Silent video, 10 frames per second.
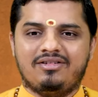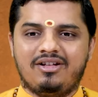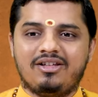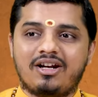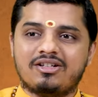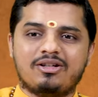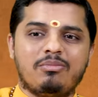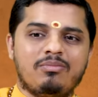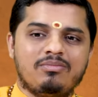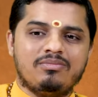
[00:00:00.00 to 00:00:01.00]
And there are
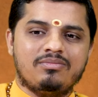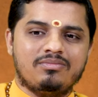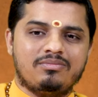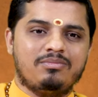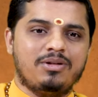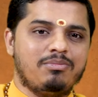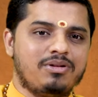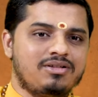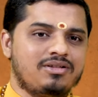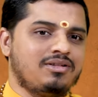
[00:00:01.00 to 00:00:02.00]
some
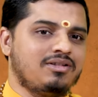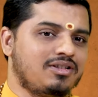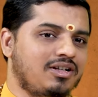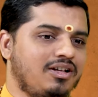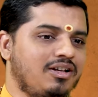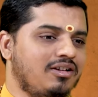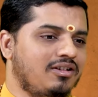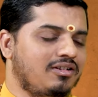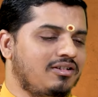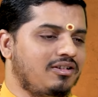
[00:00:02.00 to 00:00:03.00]
people sitting
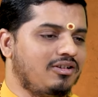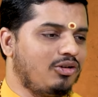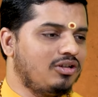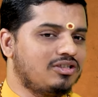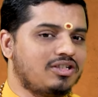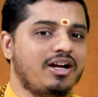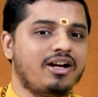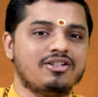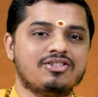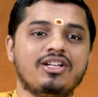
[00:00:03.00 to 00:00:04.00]
on the side
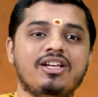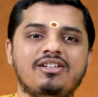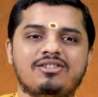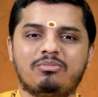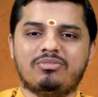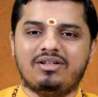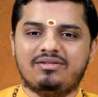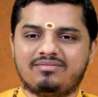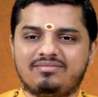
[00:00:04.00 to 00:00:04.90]
and singing something